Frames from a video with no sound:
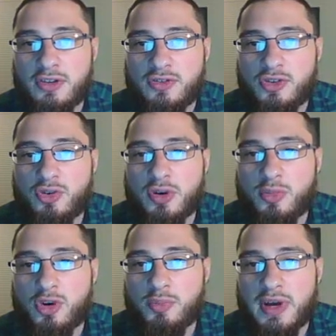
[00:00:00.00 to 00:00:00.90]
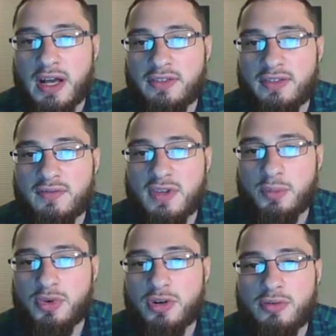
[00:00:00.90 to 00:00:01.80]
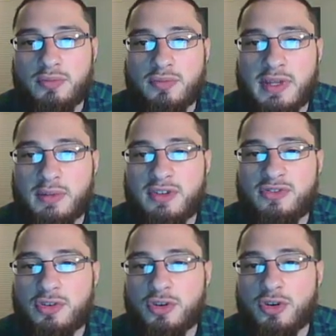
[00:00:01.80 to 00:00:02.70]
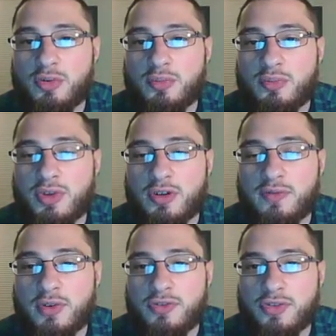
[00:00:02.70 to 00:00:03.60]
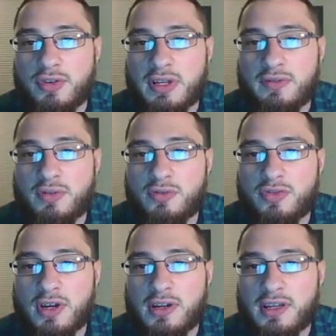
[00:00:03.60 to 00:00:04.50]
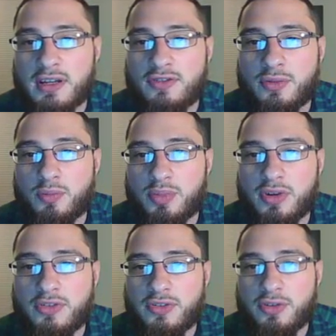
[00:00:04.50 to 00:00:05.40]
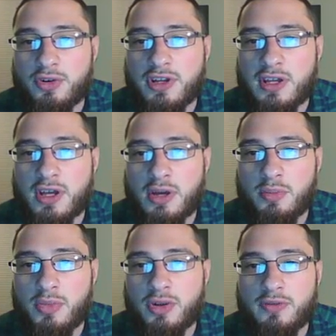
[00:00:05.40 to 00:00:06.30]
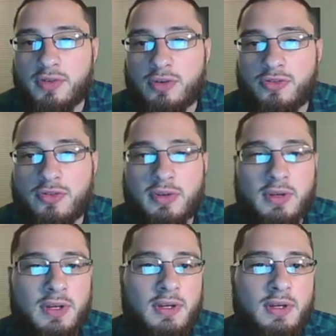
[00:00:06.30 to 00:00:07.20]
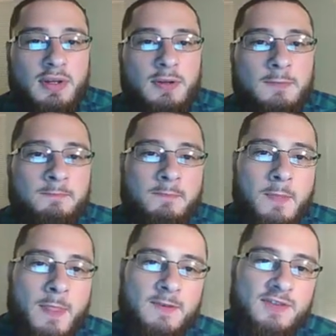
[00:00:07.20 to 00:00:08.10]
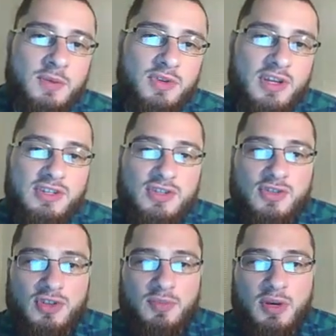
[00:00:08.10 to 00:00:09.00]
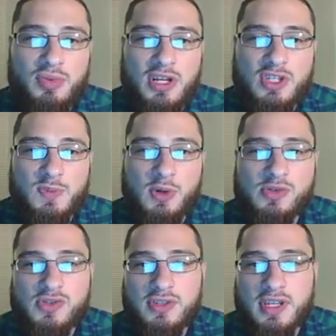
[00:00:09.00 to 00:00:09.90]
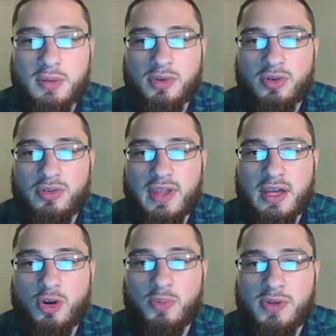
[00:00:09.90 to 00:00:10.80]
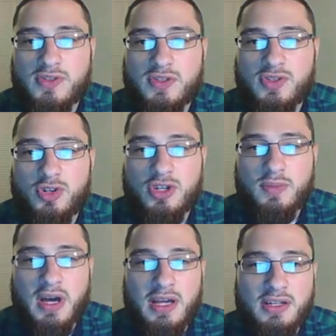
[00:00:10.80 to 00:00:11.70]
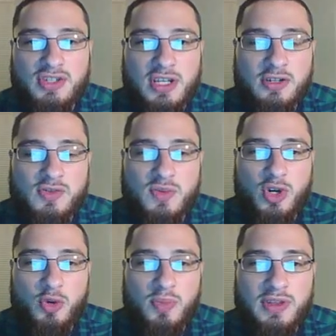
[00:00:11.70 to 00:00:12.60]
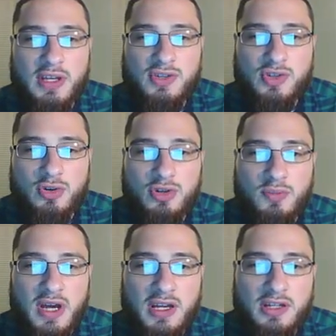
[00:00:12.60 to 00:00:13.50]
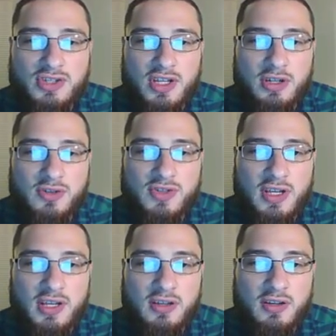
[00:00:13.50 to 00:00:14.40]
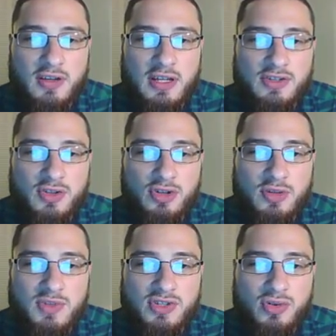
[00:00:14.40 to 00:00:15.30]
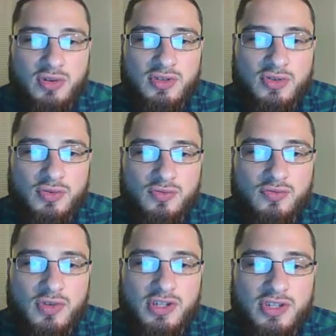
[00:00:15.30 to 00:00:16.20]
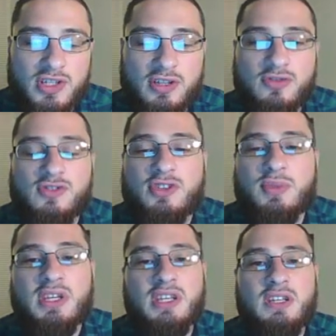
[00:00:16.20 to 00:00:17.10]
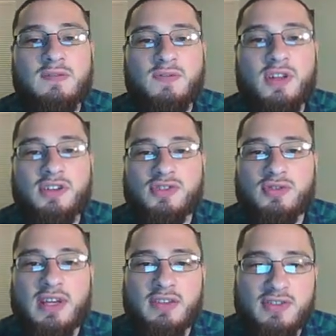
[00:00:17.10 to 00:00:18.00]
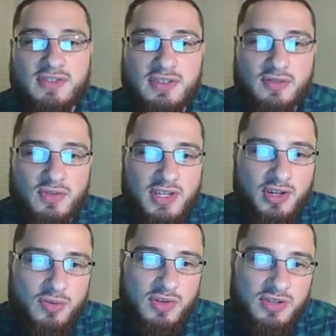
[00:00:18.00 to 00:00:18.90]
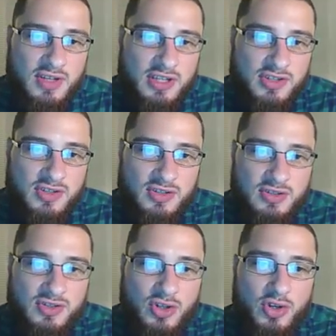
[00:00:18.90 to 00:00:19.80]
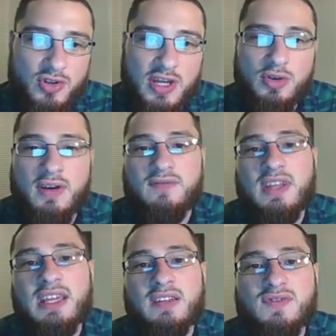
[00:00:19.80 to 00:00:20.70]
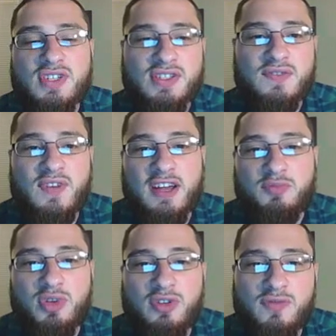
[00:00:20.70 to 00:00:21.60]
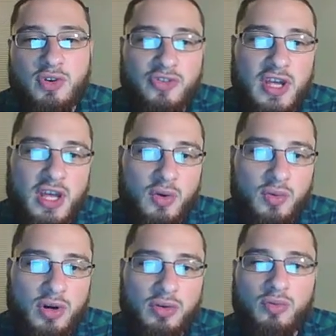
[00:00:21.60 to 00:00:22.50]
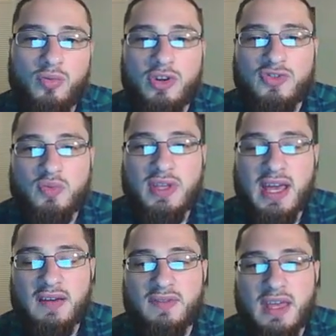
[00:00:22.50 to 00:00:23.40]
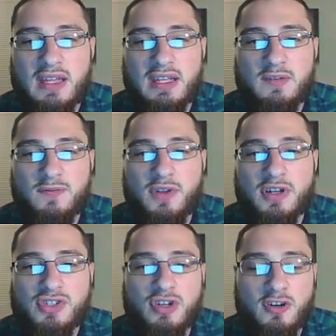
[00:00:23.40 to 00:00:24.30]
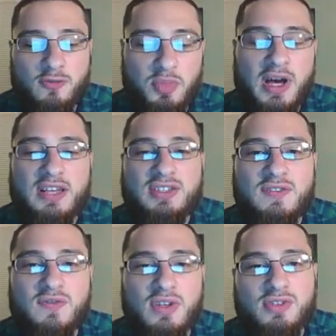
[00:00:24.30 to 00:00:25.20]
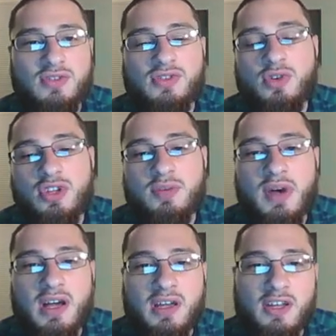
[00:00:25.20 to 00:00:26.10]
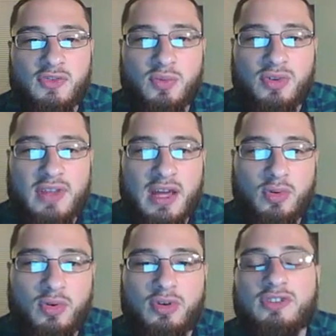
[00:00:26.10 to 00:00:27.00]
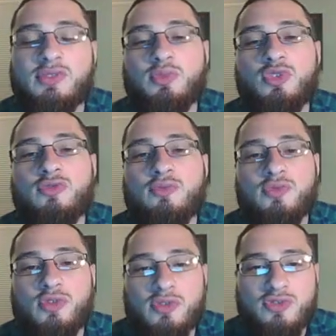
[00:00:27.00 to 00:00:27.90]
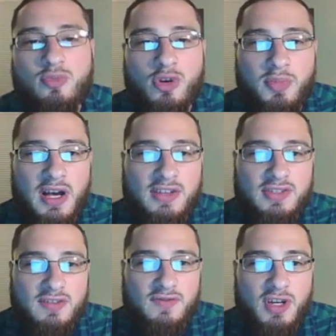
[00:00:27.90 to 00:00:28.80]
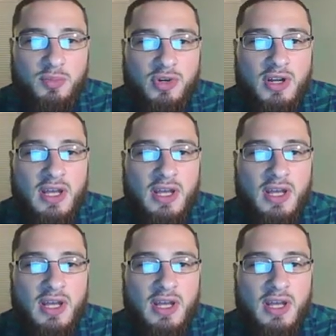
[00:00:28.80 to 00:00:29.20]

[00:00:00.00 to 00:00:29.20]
to a more positive number, maybe 0 millivolts or even trying to get it to plus 30 millivolts. Stimulation, so the membrane exposed to the chemical that opens the sodium ion channels. We open that sodium ion channels and that sodium is going to rush in. There's going to be an influx. So now this here we they show you that you have negative 65 millivolts. Well, once we have that influx of positive sodium ions, we're now going to move towards a more positive number,